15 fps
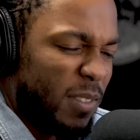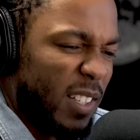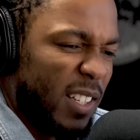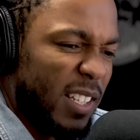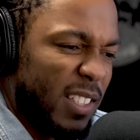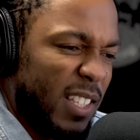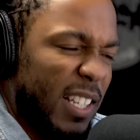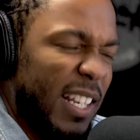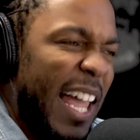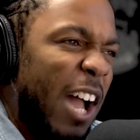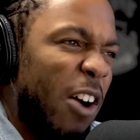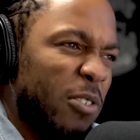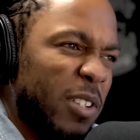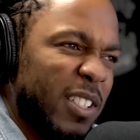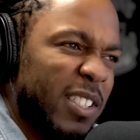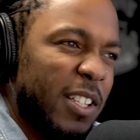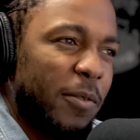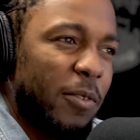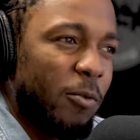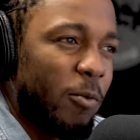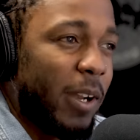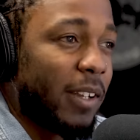The loudness
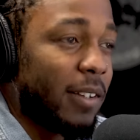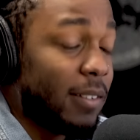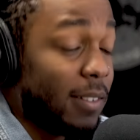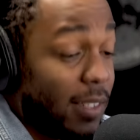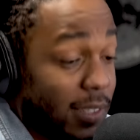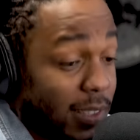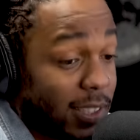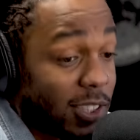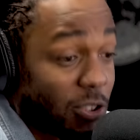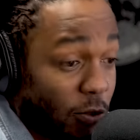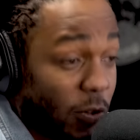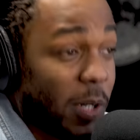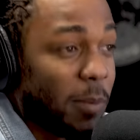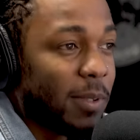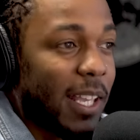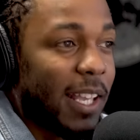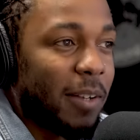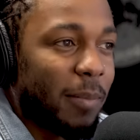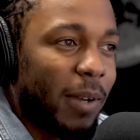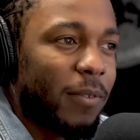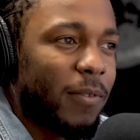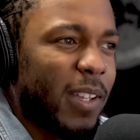of the record, it just screamed that
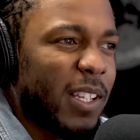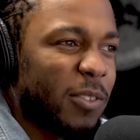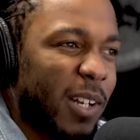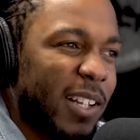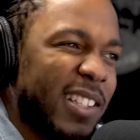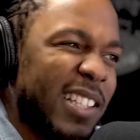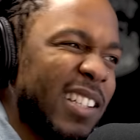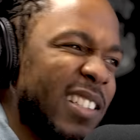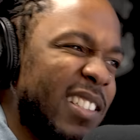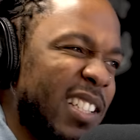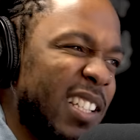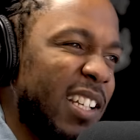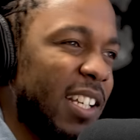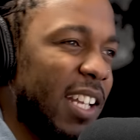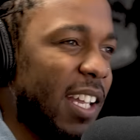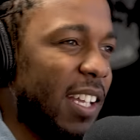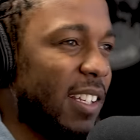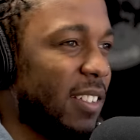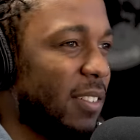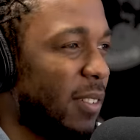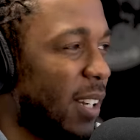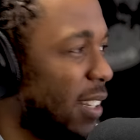in my face. When I think of
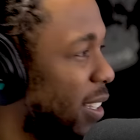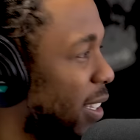DNA, when I